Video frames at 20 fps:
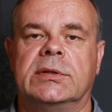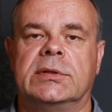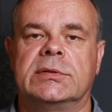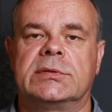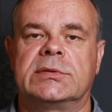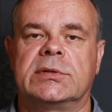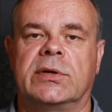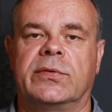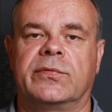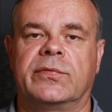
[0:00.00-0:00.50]
in
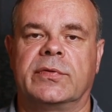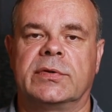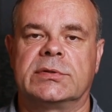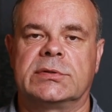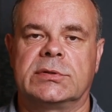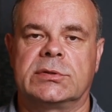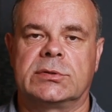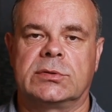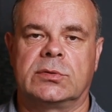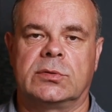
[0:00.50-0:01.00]
its
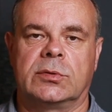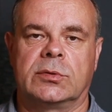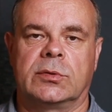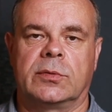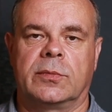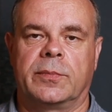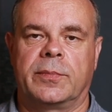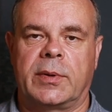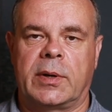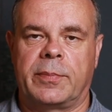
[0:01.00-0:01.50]
emphasis
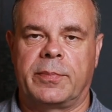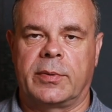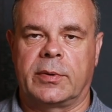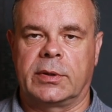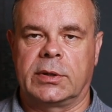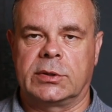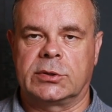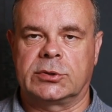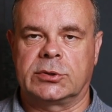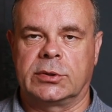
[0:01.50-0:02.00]
on
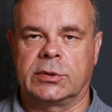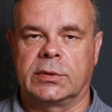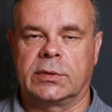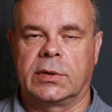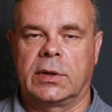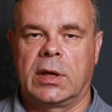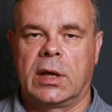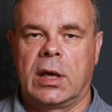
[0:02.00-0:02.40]
preparation.